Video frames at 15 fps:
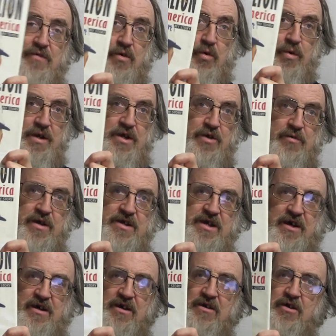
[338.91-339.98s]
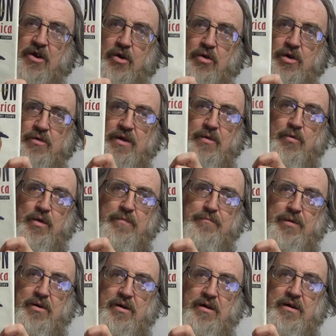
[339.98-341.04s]
if you're going into retailing, you could only read
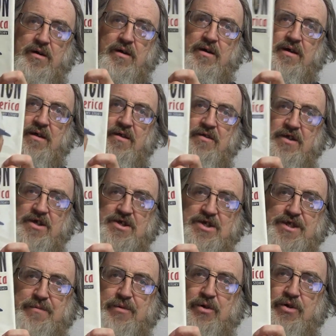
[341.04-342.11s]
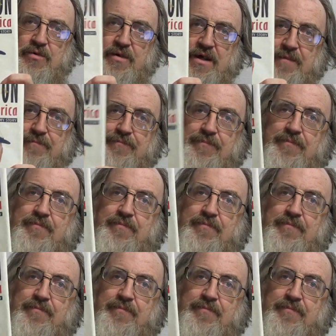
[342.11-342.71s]
one book, this is the book to read.